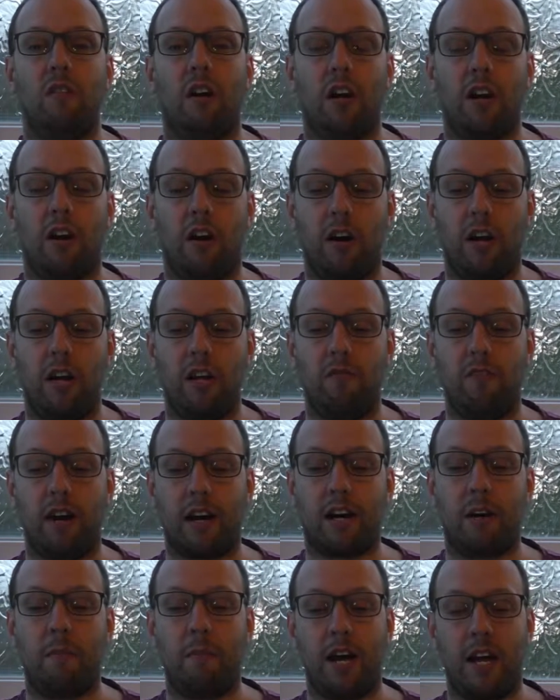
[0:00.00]
highly
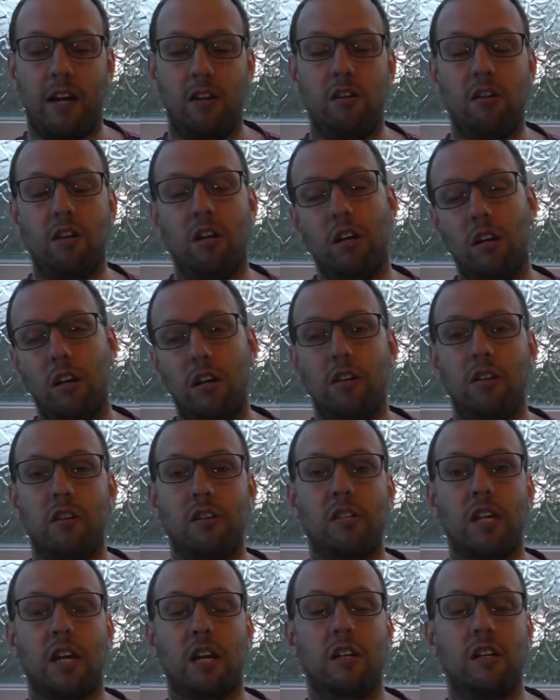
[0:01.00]
recommend the
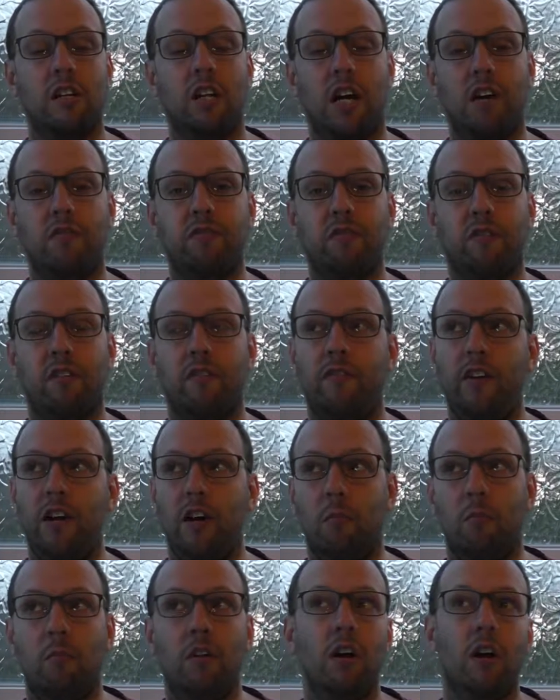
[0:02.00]
second half of the
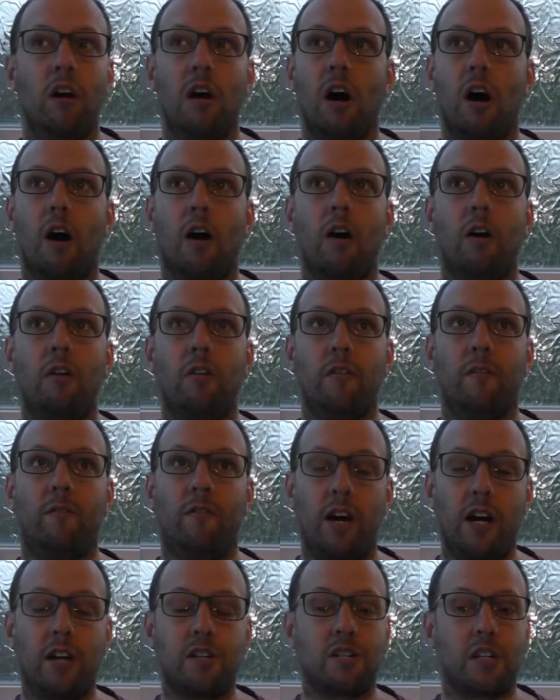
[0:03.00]
film. The
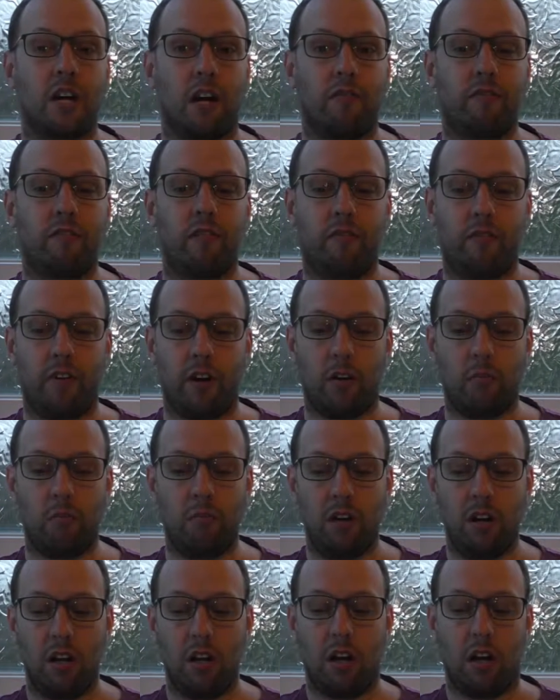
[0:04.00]
first half of the
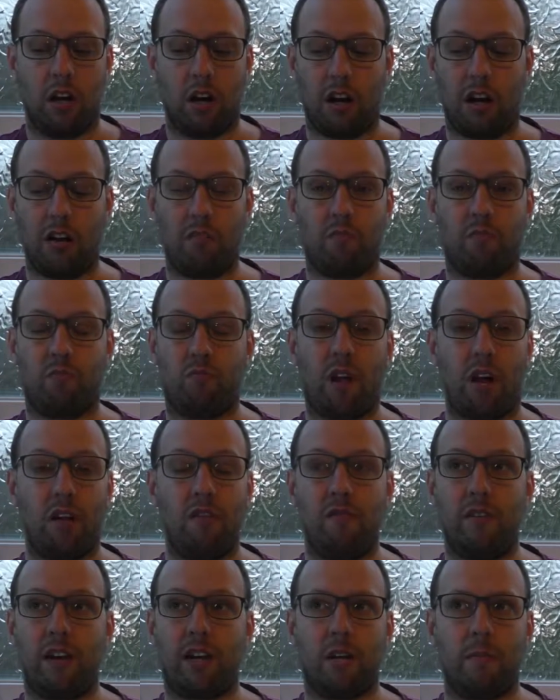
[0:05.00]
film, I
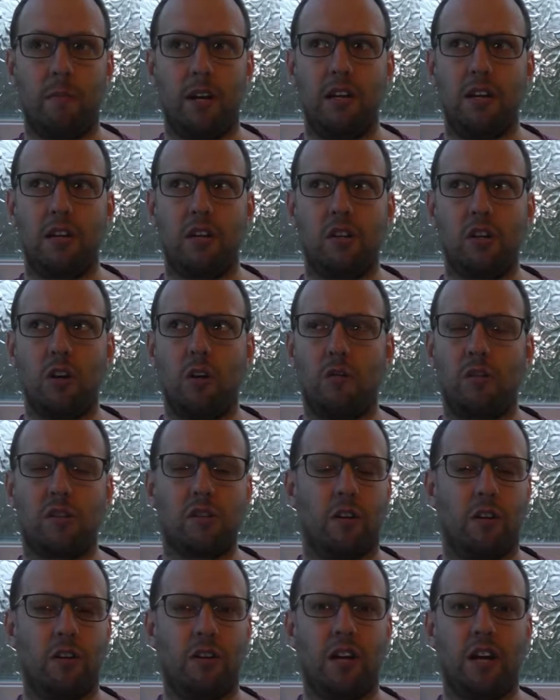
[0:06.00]
don't recommend at all. It's
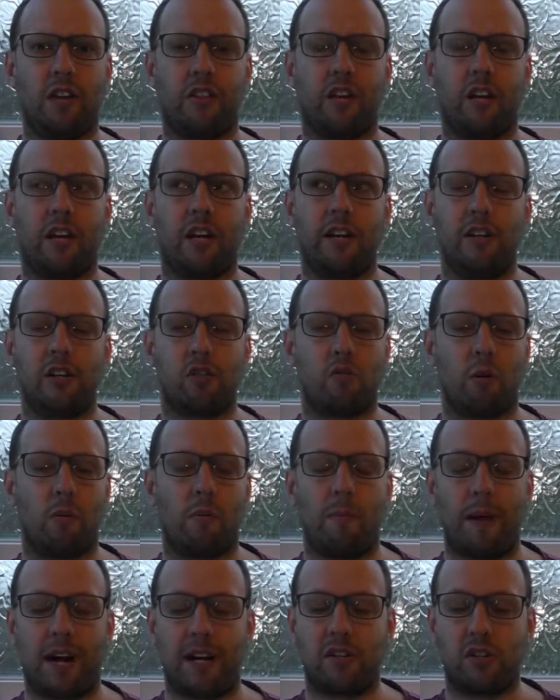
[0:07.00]
got nothing against
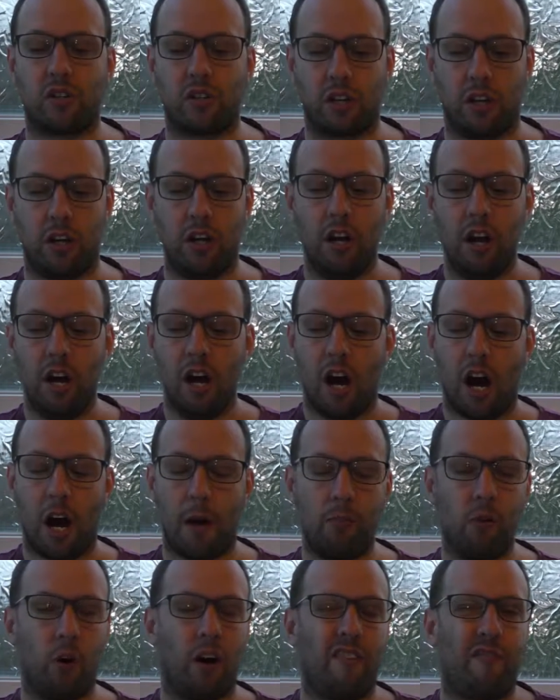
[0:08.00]
Robert Pattinson.
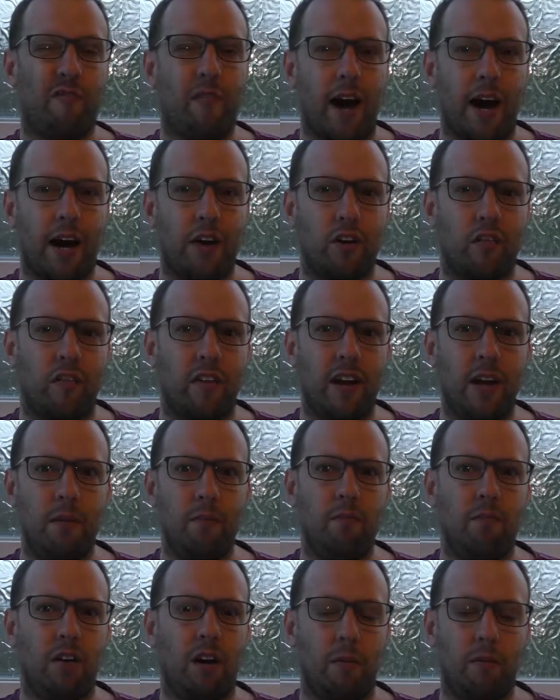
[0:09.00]
I'm not a fan of
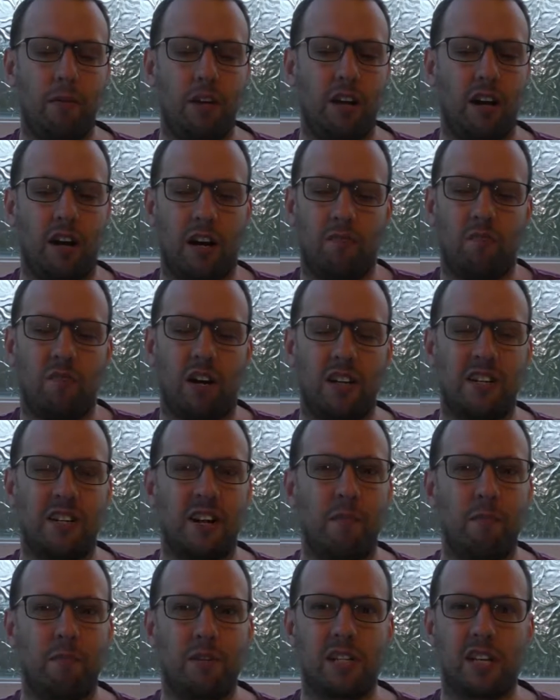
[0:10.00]
him. I mean, I
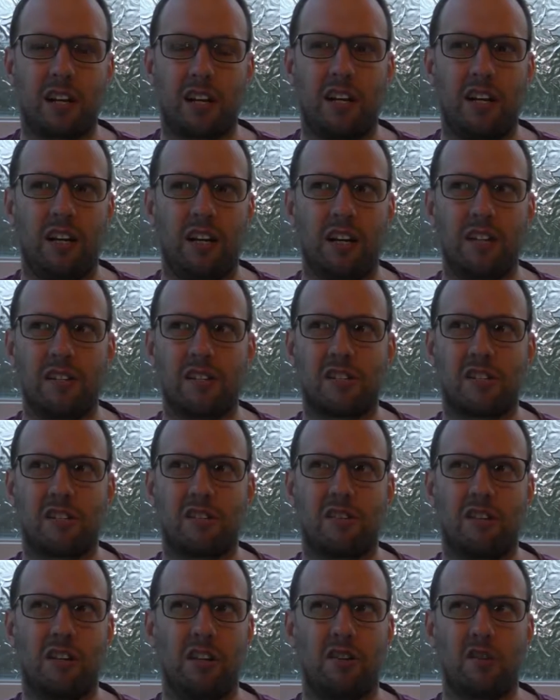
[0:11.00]
don't particularly like
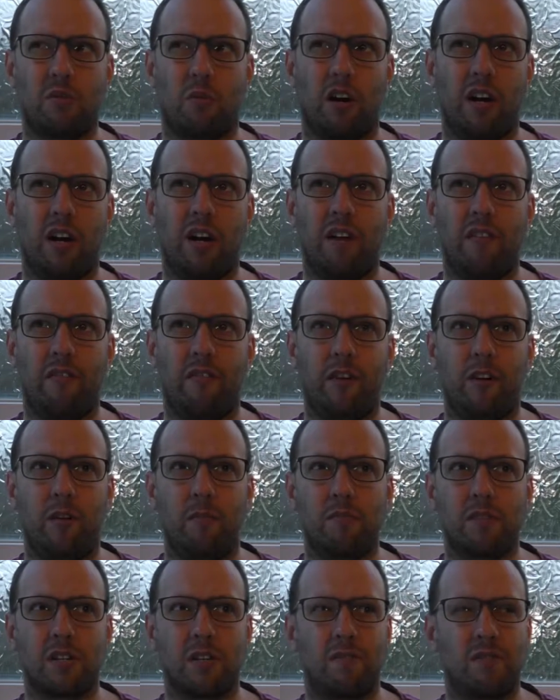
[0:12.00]
the Twilight
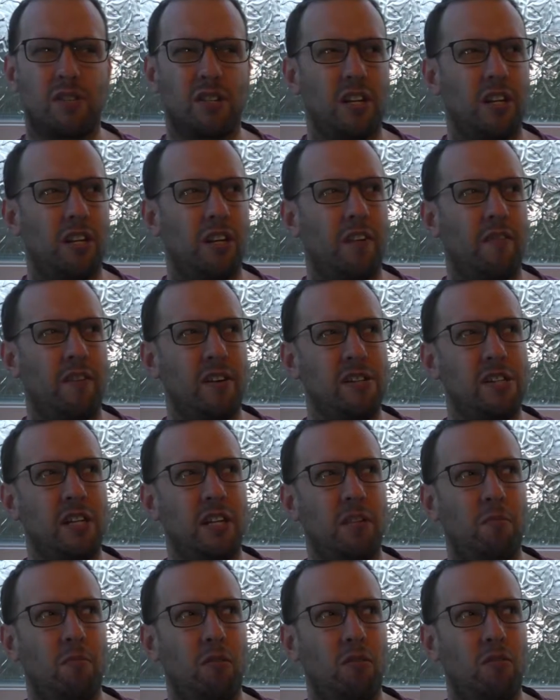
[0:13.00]
films. Have I
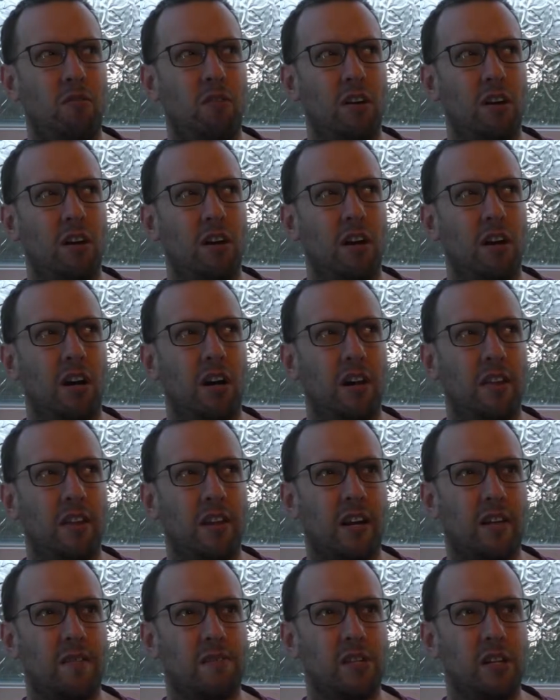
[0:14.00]
seen them all? I
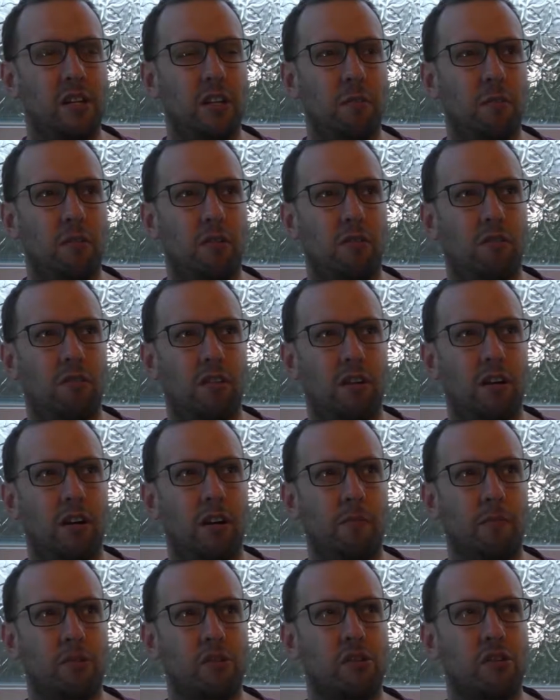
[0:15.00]
think I've seen them all.
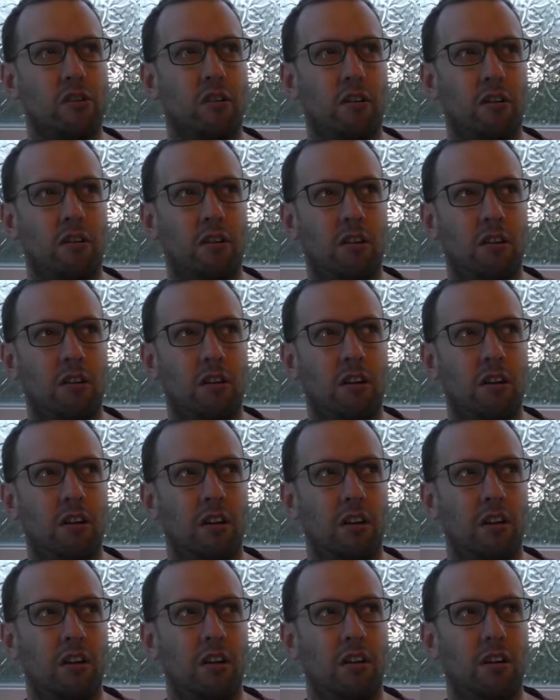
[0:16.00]
I'm not sure.
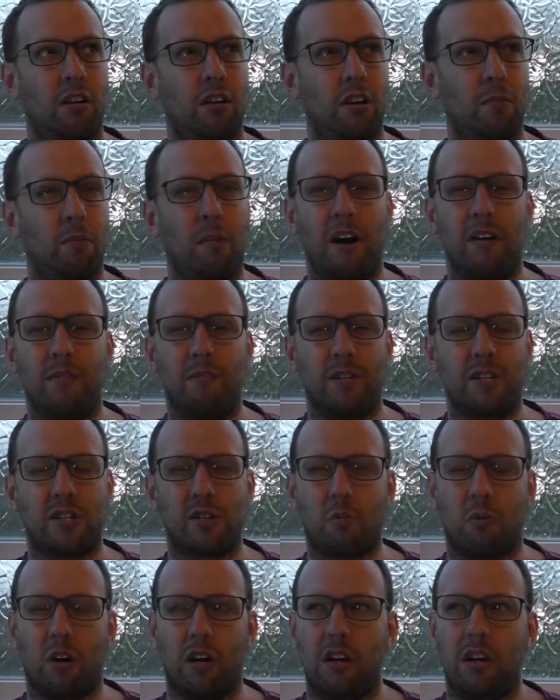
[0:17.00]
I might have
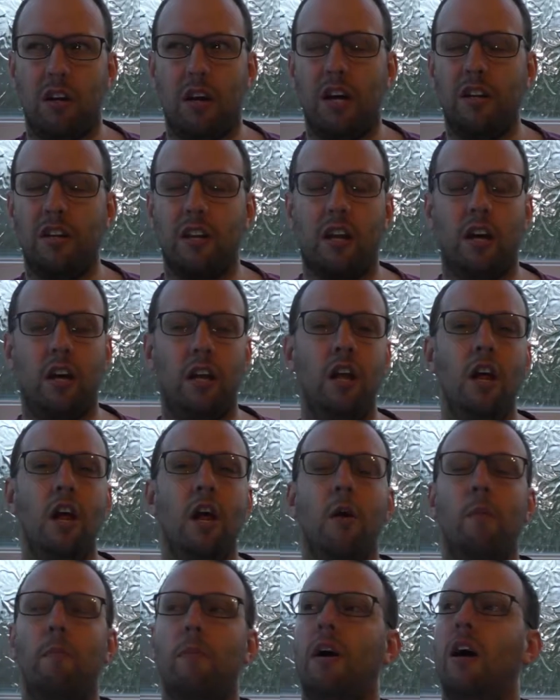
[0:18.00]
missed one. I don't know.
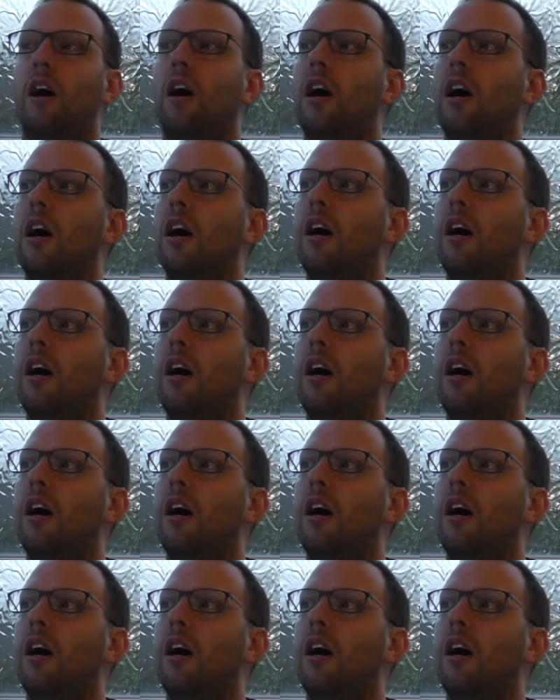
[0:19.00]
But,